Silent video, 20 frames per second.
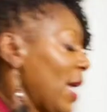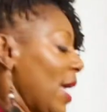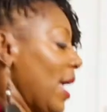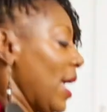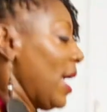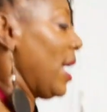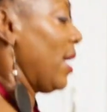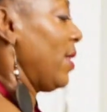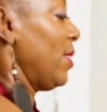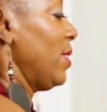
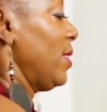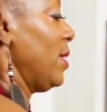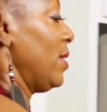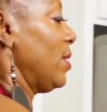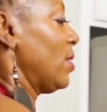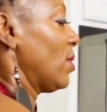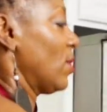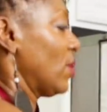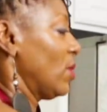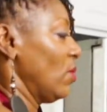Add this
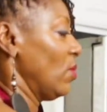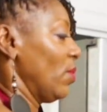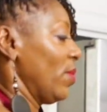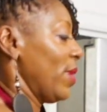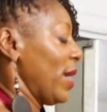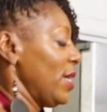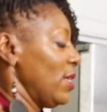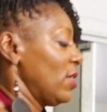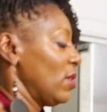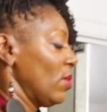
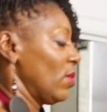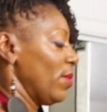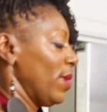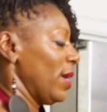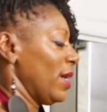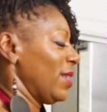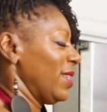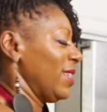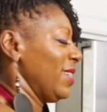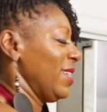right
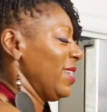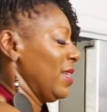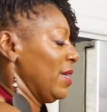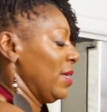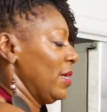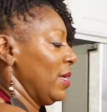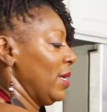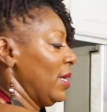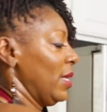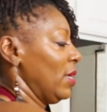directly
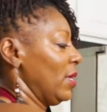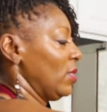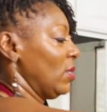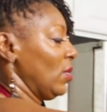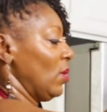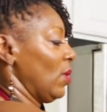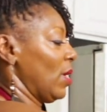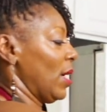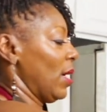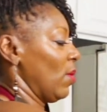
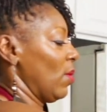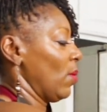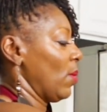into our